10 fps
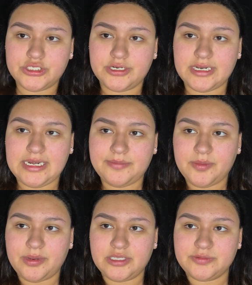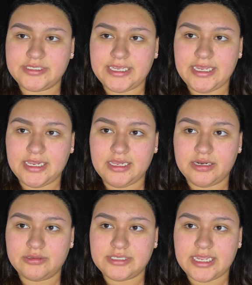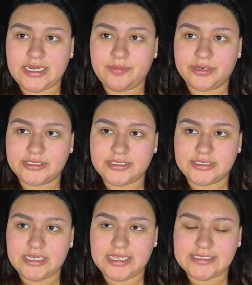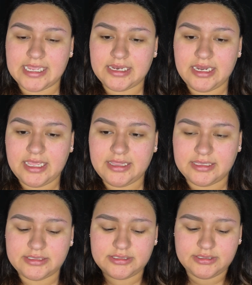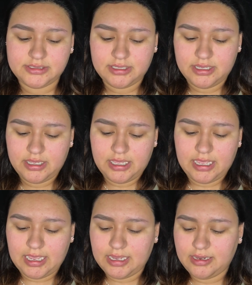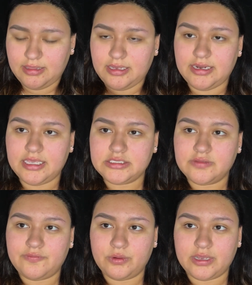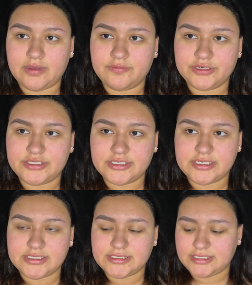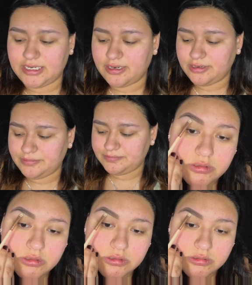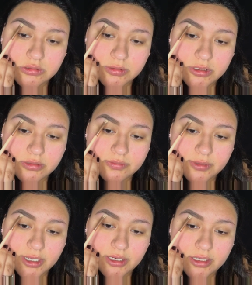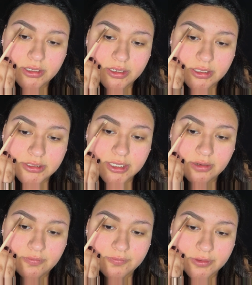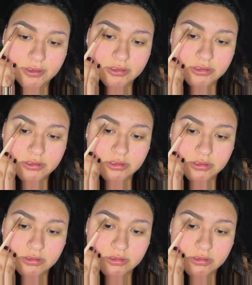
So to clean up the brows, we're taking a little tiny brush exactly like this and the NYX Full Coverage Concealer. So we go right under the tail first